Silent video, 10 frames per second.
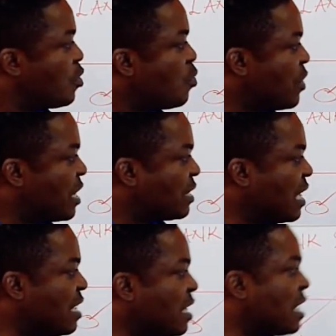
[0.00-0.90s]
We are
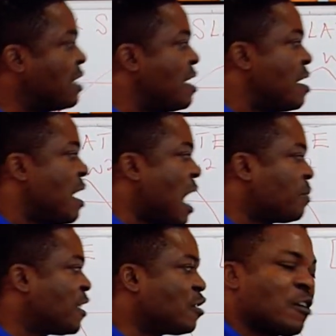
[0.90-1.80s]
saying that
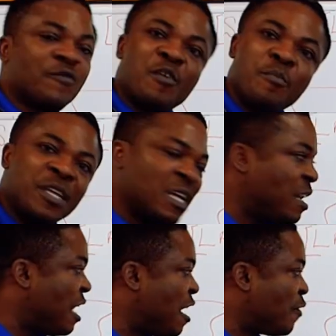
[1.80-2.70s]
absence of
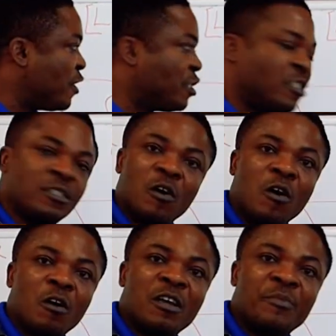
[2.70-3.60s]
immediate language
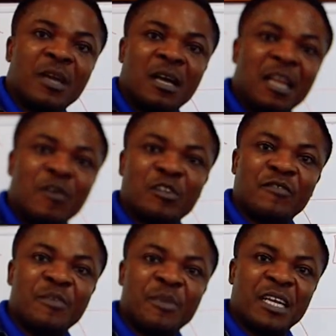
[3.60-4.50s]
or language
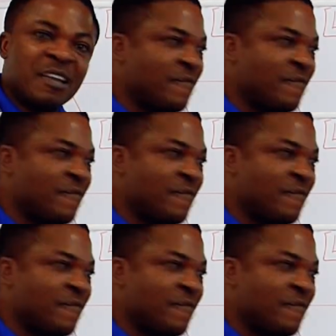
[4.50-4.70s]
of immediate